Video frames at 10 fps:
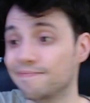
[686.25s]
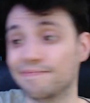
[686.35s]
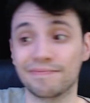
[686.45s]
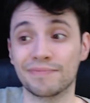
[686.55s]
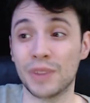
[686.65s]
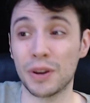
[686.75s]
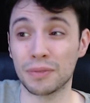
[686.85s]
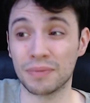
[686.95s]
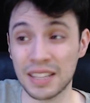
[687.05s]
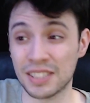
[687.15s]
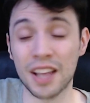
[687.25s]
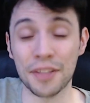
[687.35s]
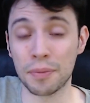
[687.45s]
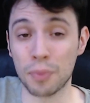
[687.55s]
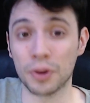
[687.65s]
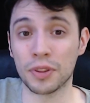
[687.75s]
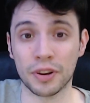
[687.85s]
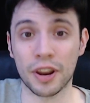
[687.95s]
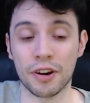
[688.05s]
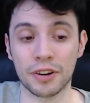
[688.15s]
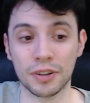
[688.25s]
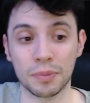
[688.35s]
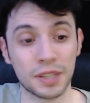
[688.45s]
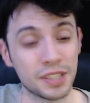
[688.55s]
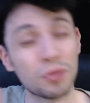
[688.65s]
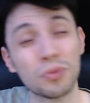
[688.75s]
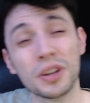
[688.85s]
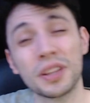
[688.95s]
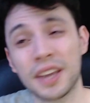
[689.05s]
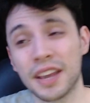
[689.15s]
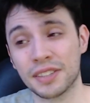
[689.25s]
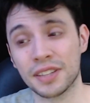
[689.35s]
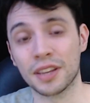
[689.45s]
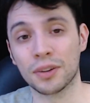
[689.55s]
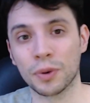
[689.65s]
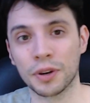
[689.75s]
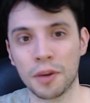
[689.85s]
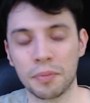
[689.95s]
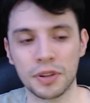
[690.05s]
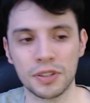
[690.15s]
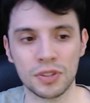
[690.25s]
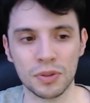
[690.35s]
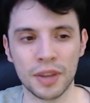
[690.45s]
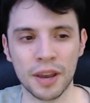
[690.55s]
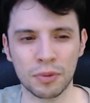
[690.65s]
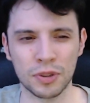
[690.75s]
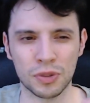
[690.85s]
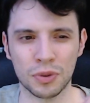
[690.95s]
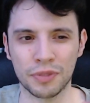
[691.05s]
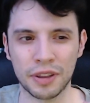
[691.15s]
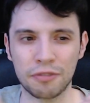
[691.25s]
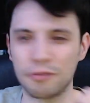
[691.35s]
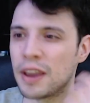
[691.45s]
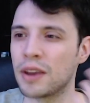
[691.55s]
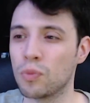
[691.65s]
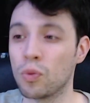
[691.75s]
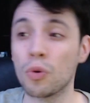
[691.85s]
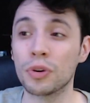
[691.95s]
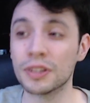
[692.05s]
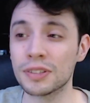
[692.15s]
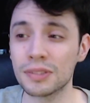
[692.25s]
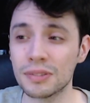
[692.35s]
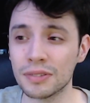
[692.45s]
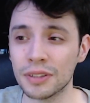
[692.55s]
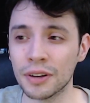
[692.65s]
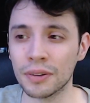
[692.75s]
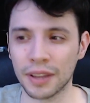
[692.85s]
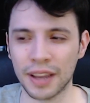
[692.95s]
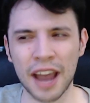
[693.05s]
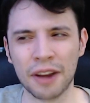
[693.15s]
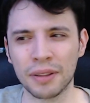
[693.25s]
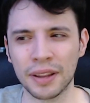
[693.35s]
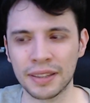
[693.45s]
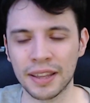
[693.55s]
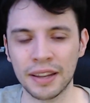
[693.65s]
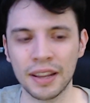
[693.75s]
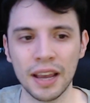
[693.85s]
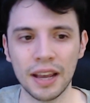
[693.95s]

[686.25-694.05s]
that's not the point of their character, because I really can't stand when companies do that with this sort of, like, fake wokeness, you know? Like, I don't like that.